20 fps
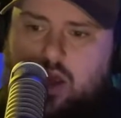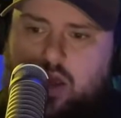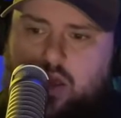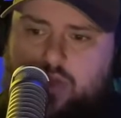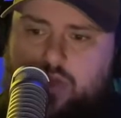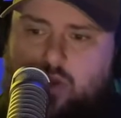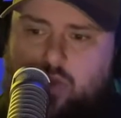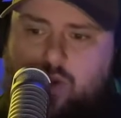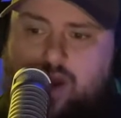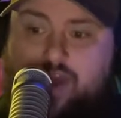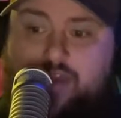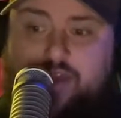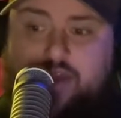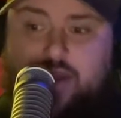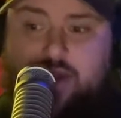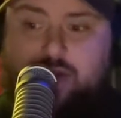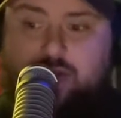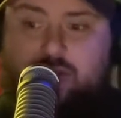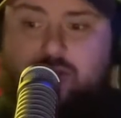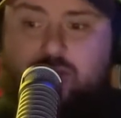the way
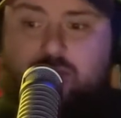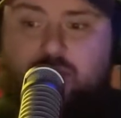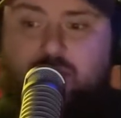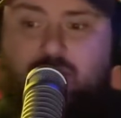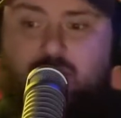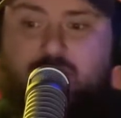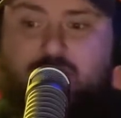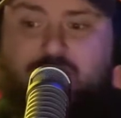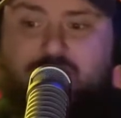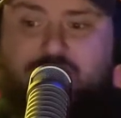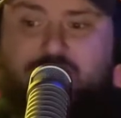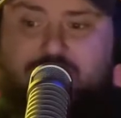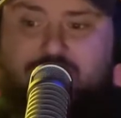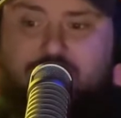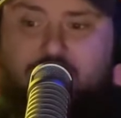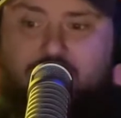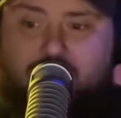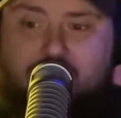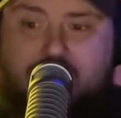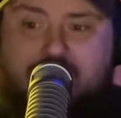that
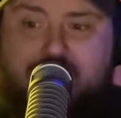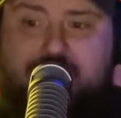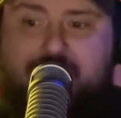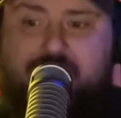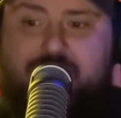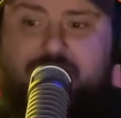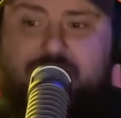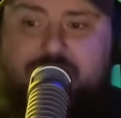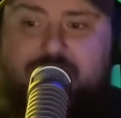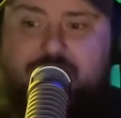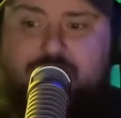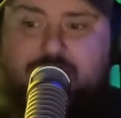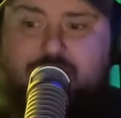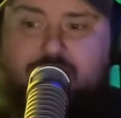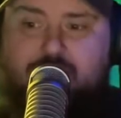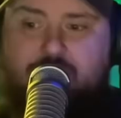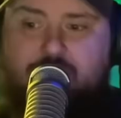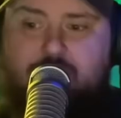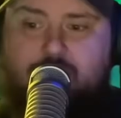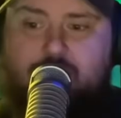the ways
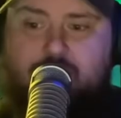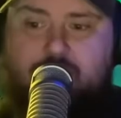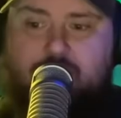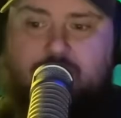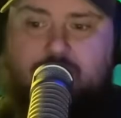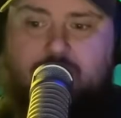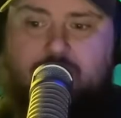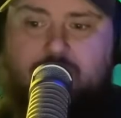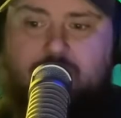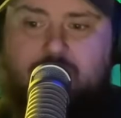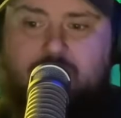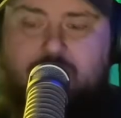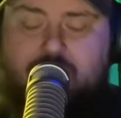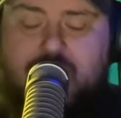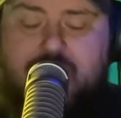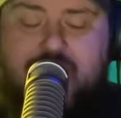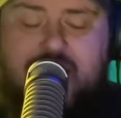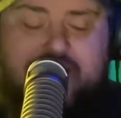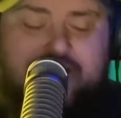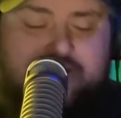
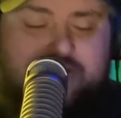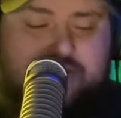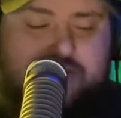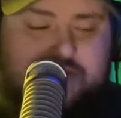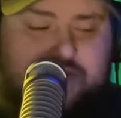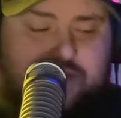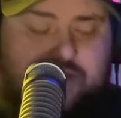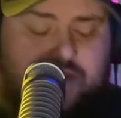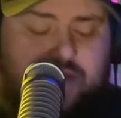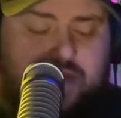that